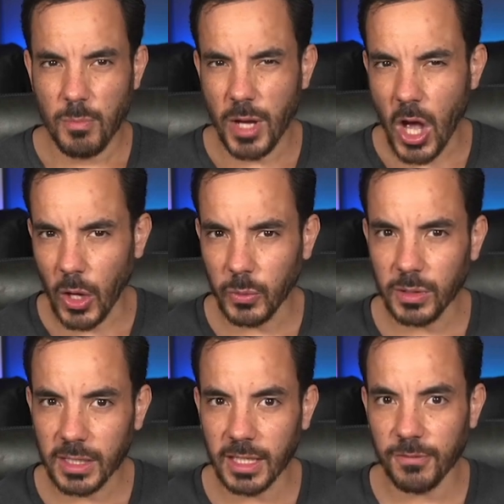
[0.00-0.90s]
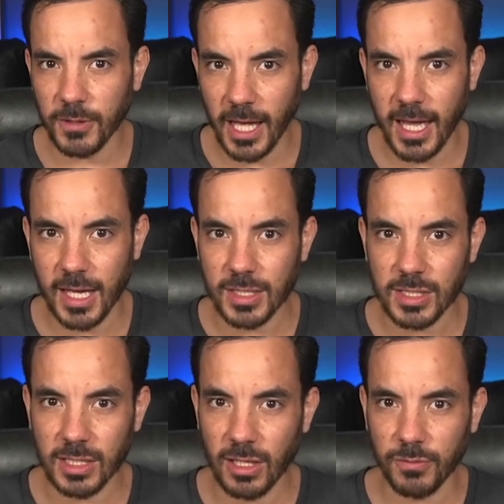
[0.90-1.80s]
but only if it
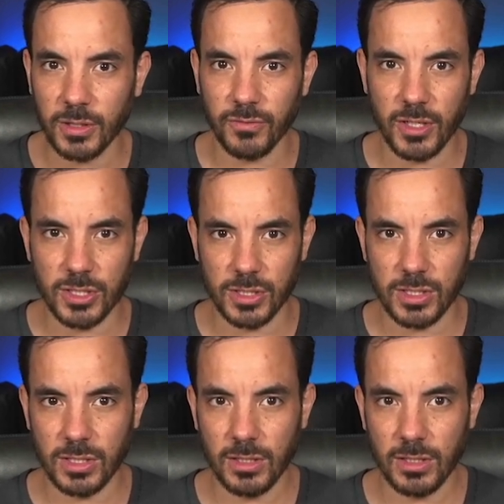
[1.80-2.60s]
has enough conversions.